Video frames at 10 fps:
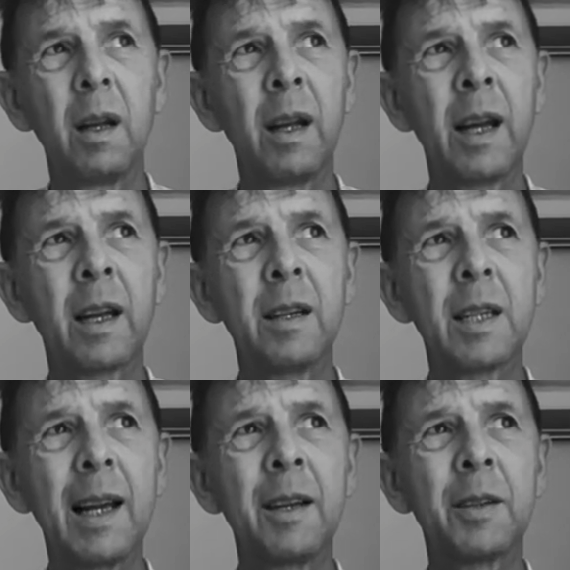It can
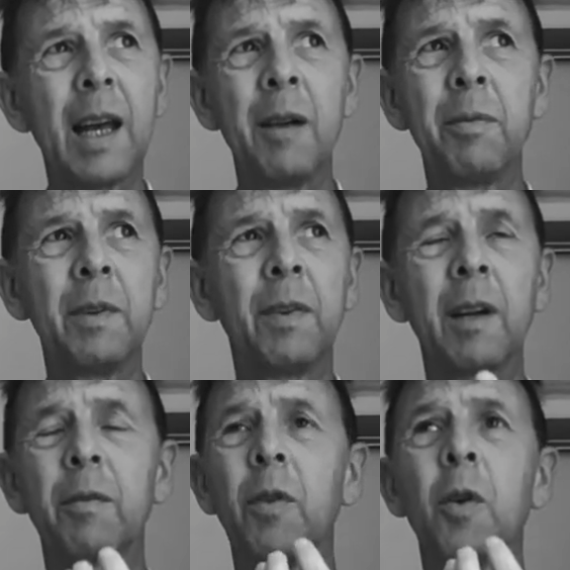tell us
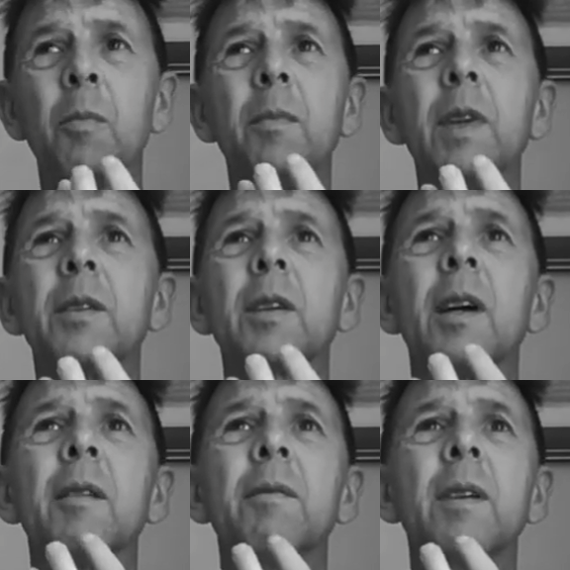everything from this
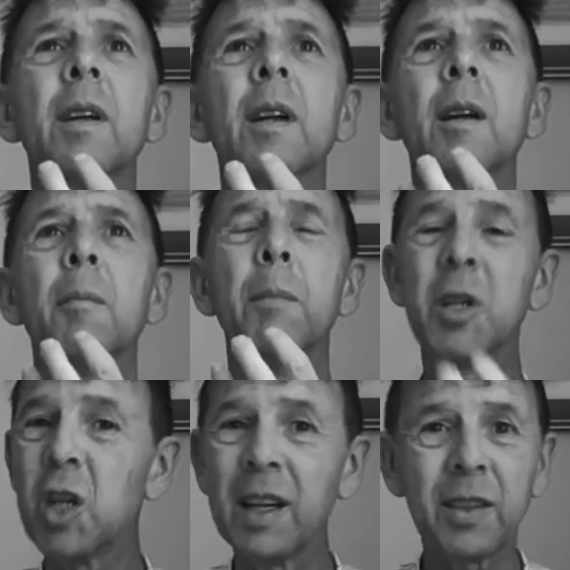kind of
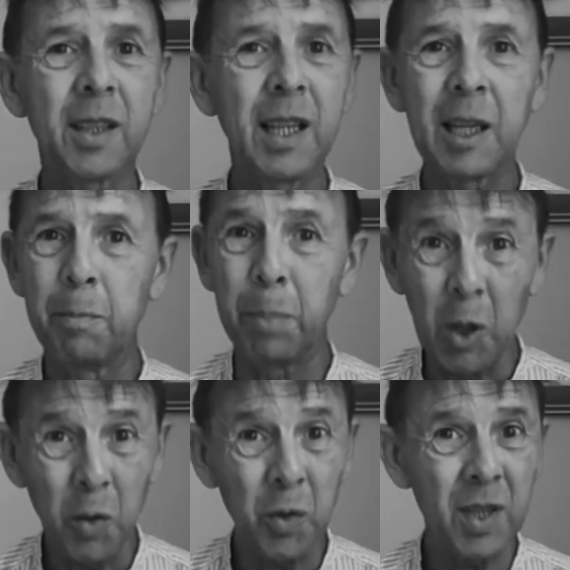majestic
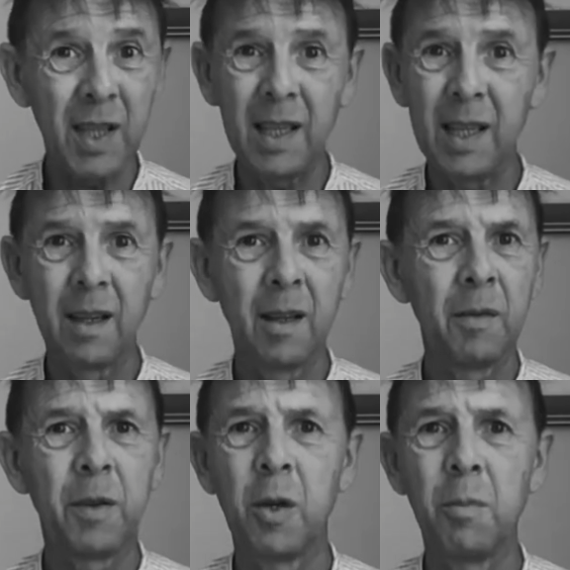beauty
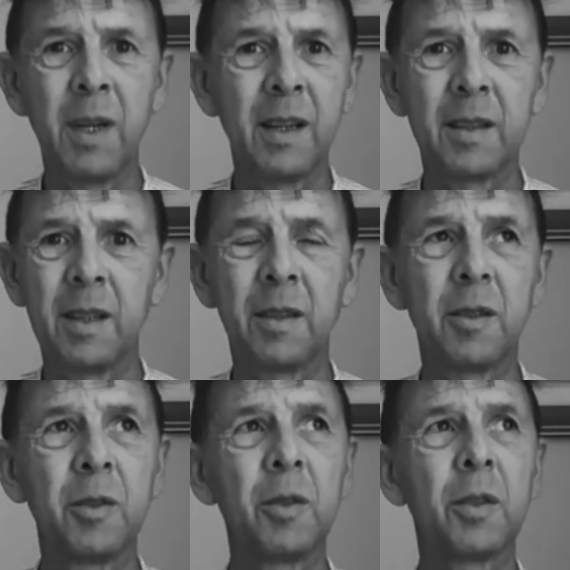of human
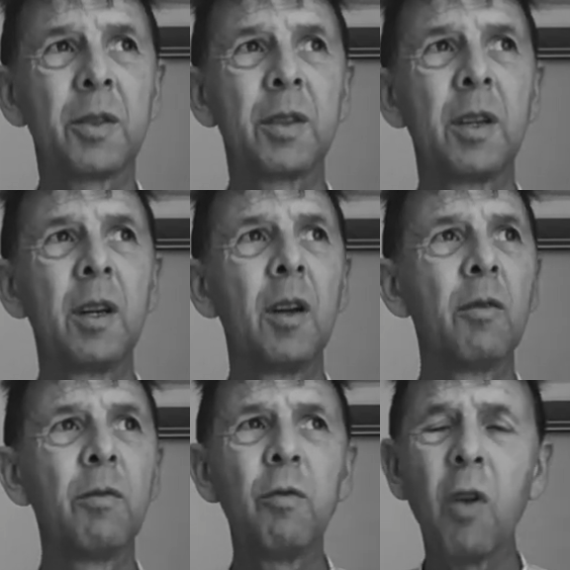existence,
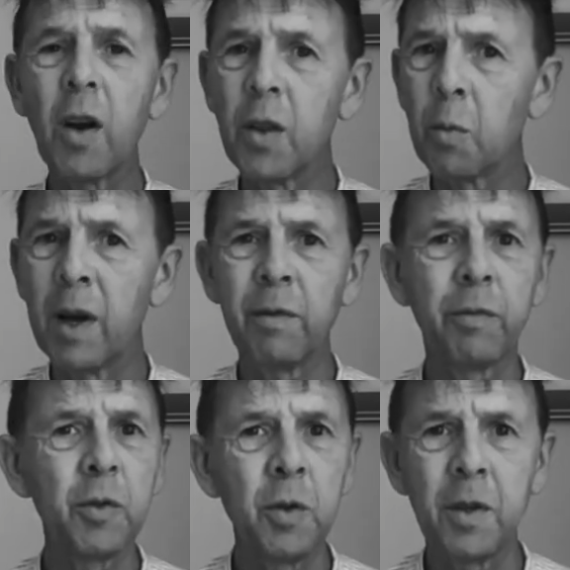right the way
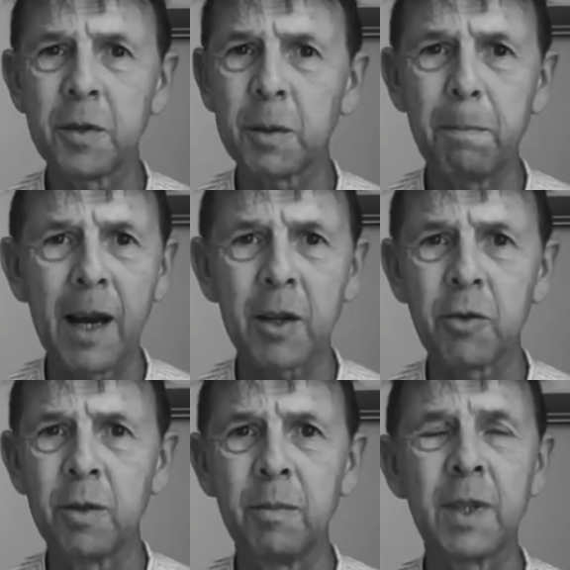through the
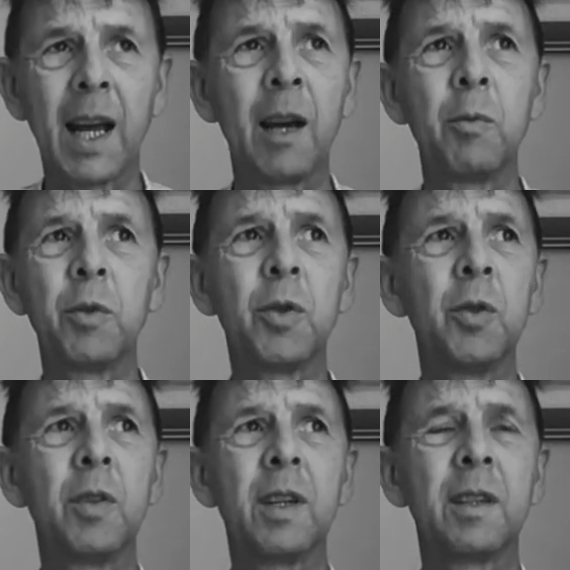spectrum down
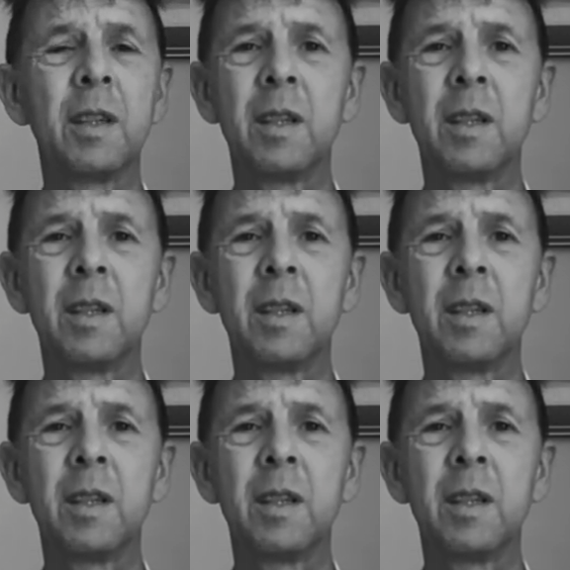to the